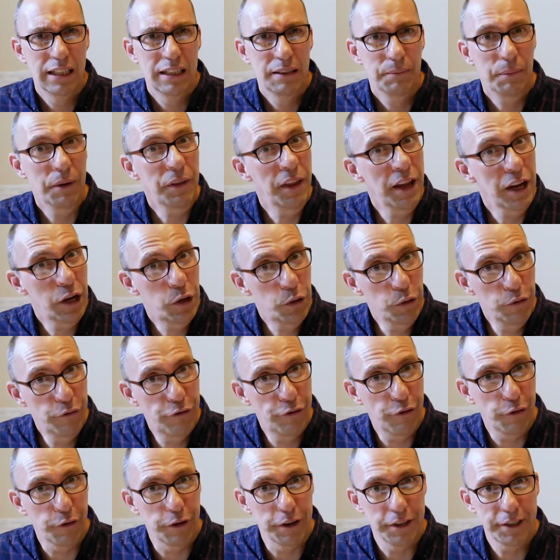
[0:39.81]
but they're good
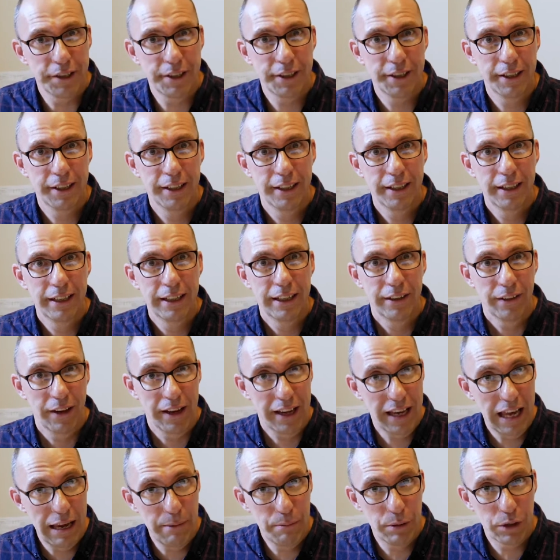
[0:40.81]
for us. They
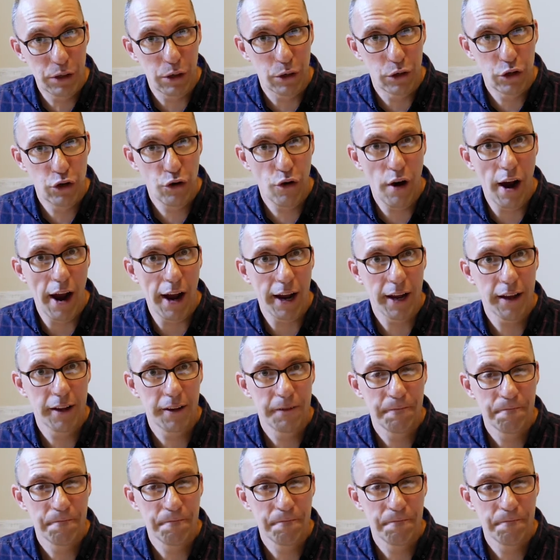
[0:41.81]
keep us on track.